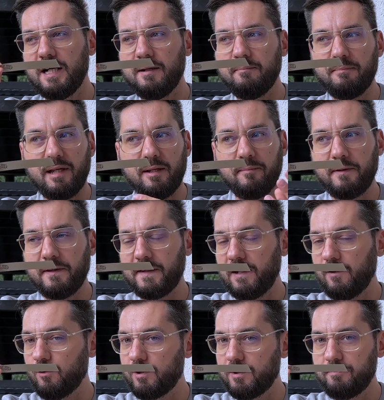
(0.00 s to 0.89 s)
Maybe
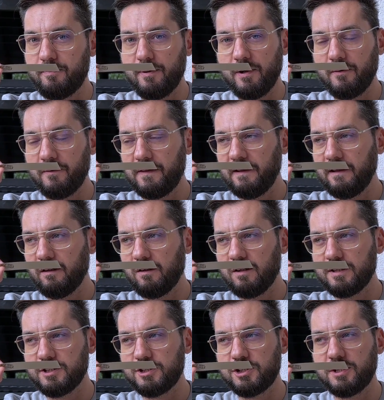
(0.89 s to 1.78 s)
they were both
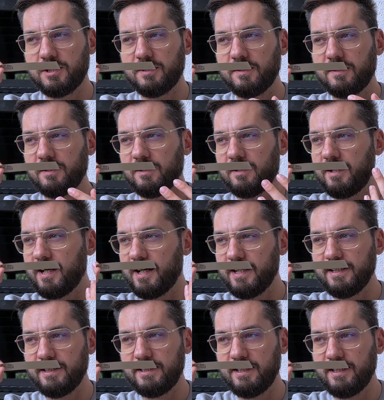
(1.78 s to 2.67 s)
launched in the
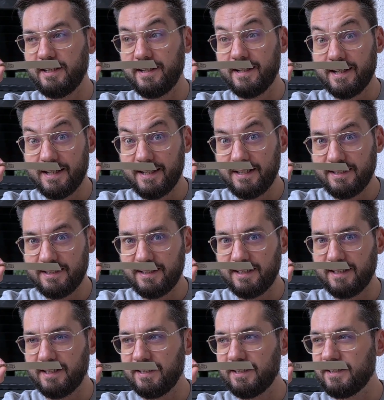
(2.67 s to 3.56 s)

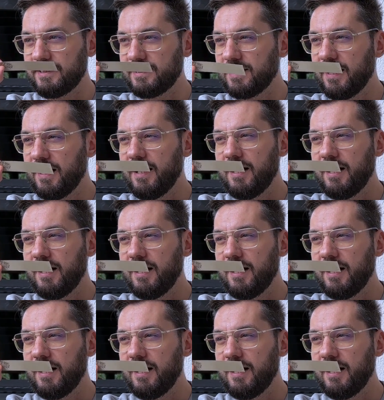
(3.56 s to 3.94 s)
1990s,